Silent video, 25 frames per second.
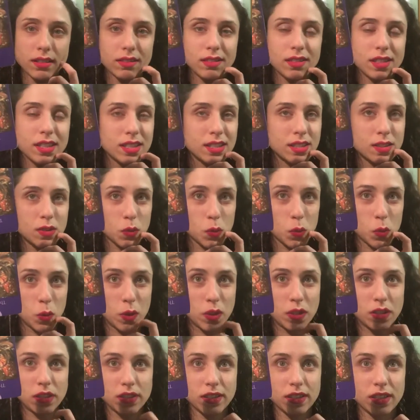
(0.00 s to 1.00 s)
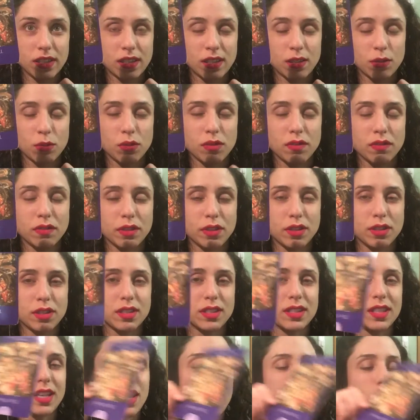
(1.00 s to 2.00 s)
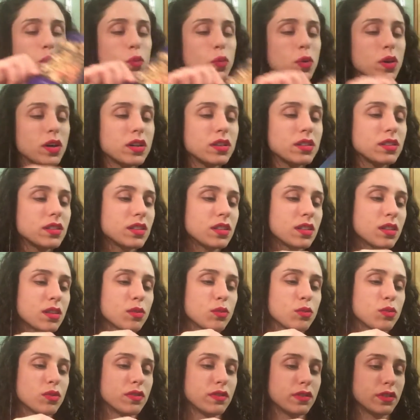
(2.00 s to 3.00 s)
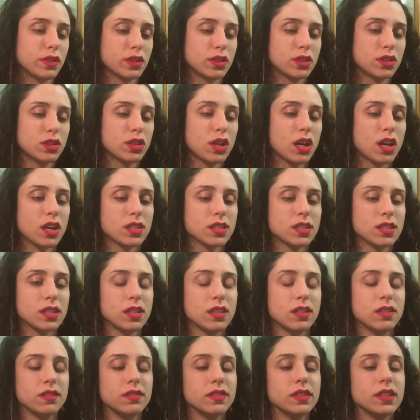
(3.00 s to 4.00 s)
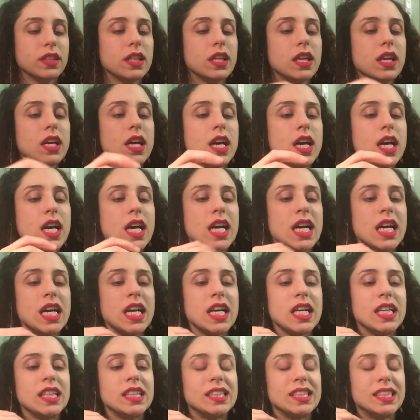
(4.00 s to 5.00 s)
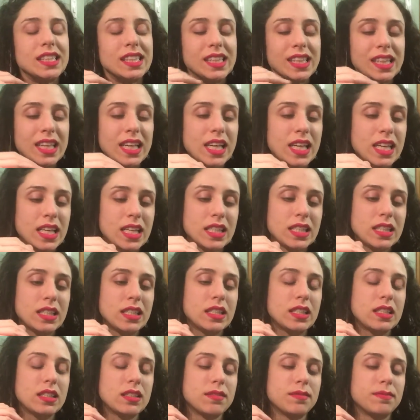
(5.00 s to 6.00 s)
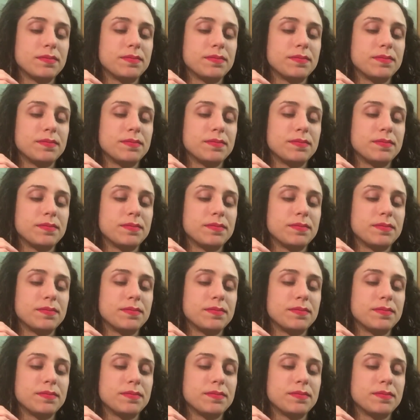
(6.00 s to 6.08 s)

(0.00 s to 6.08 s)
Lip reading: in the reverse. Now, the World in the reverse talks of delays